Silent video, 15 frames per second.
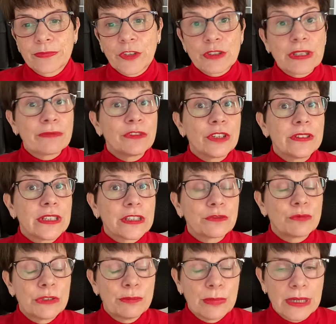I've done that
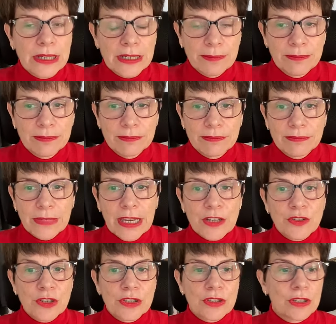with my
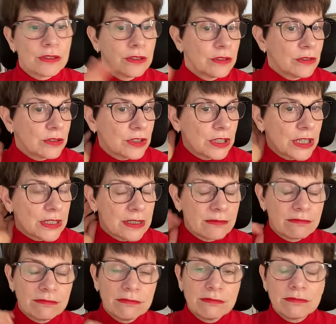hairdresser, you know, she can